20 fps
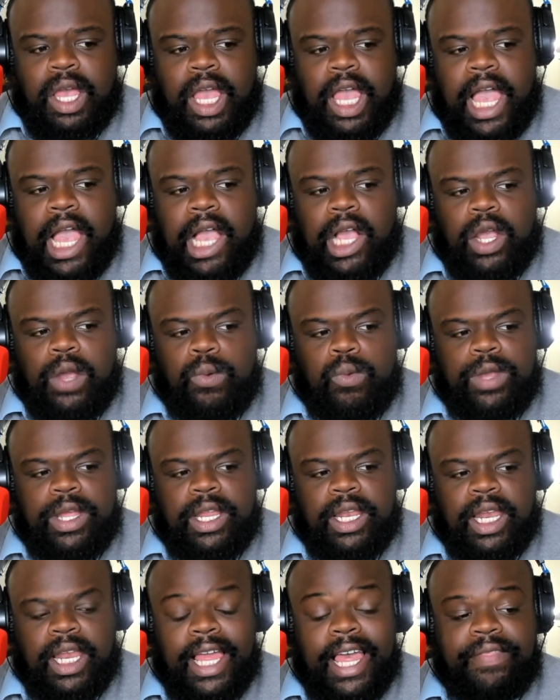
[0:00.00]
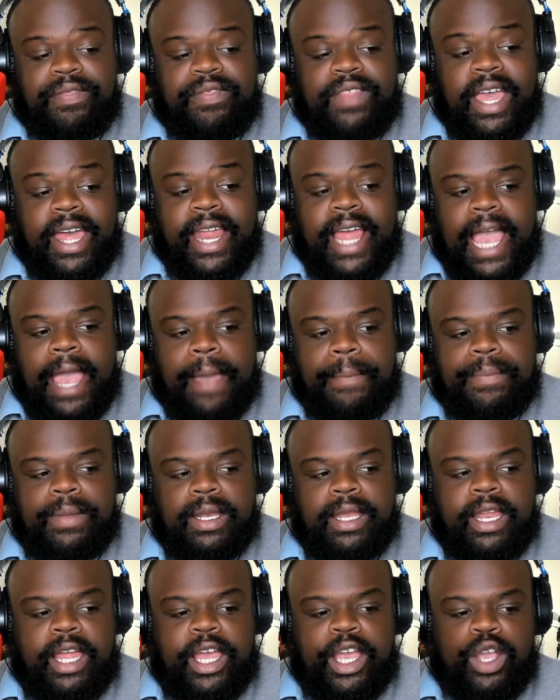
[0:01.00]
How could we let that happen?
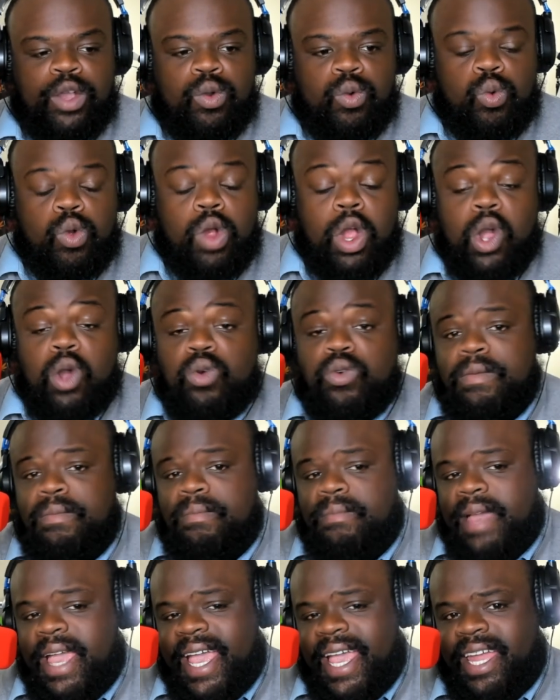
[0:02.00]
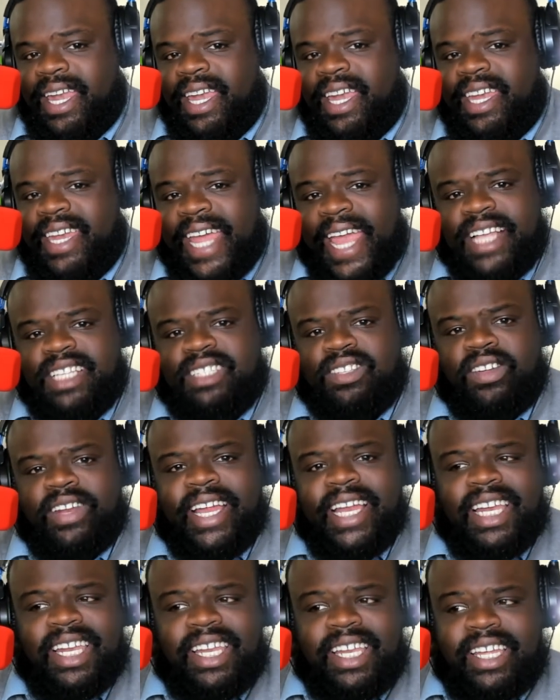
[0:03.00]
Let a grown man dance on
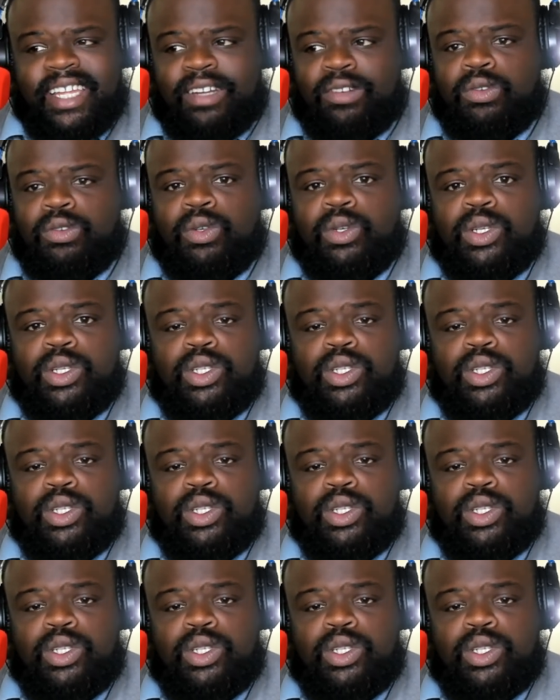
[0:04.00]
a little